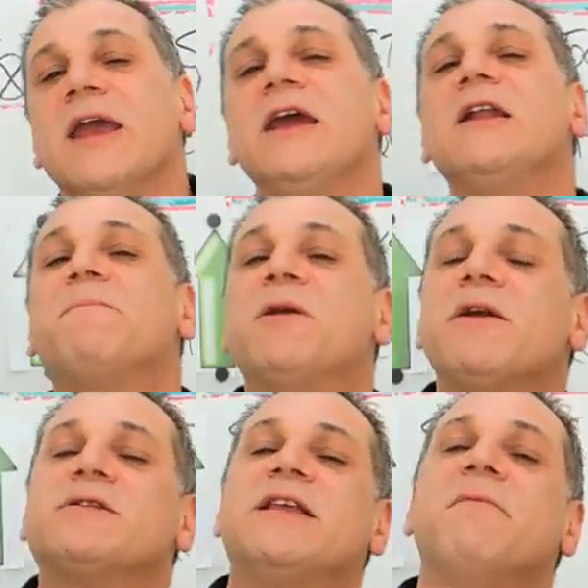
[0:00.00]
It
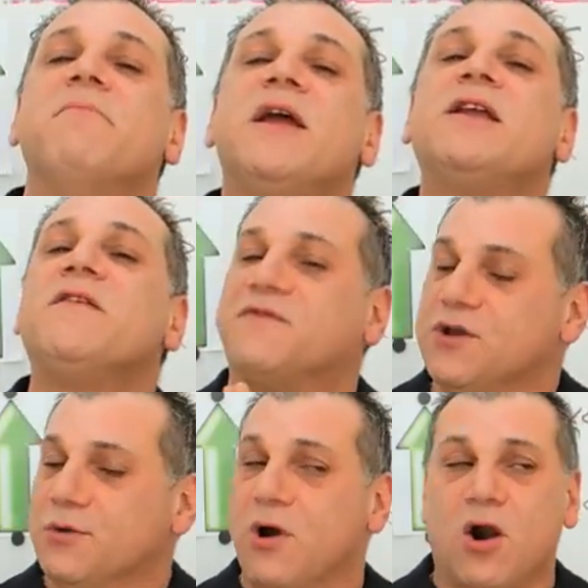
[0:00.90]
appears that many of
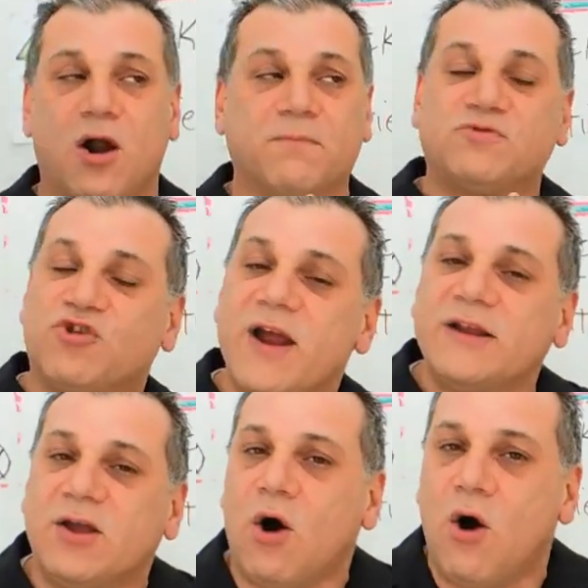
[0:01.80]
you are trying to